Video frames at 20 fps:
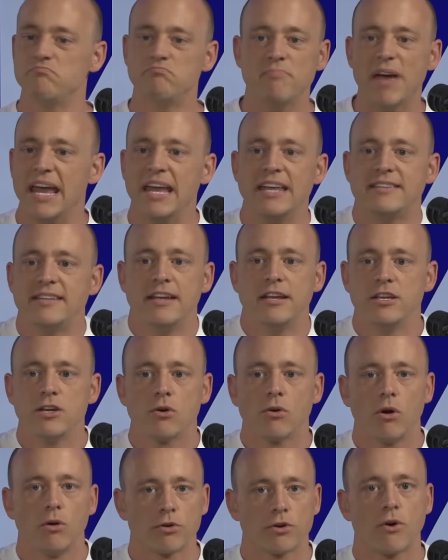18
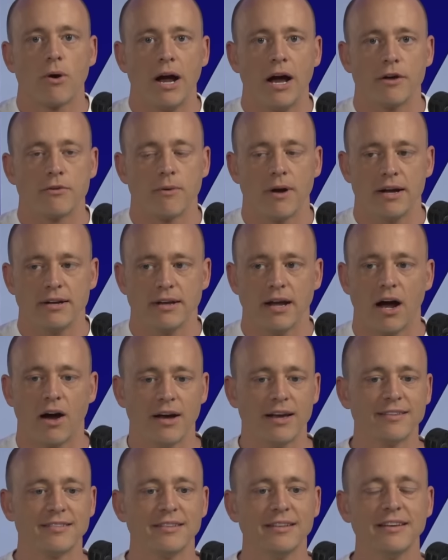year old crowd right now
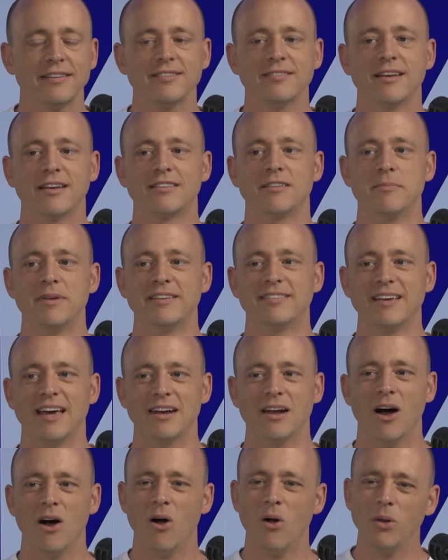is listening to me
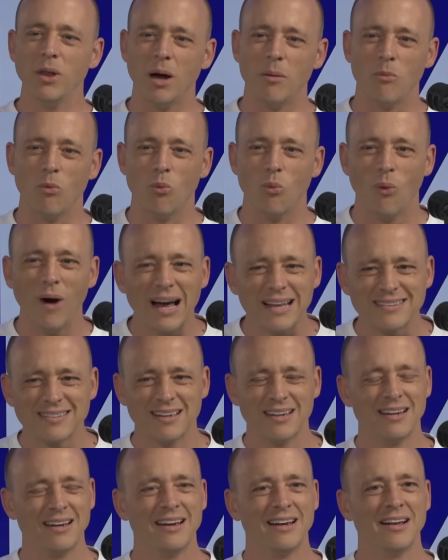saying, Hold up, what?
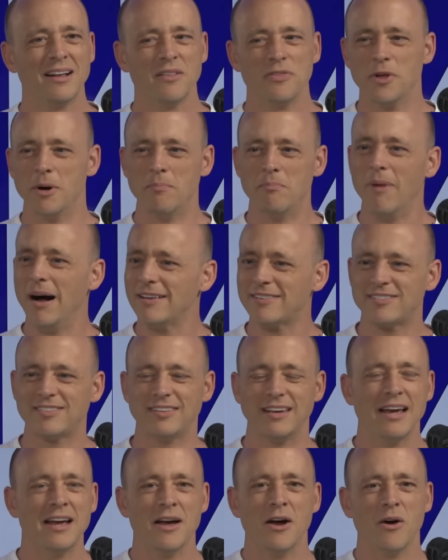The must
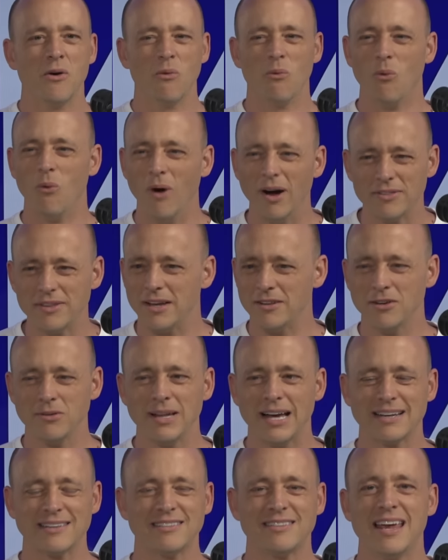see, what, they're
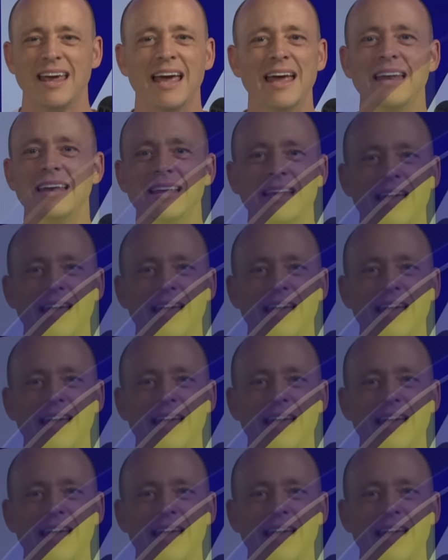like 10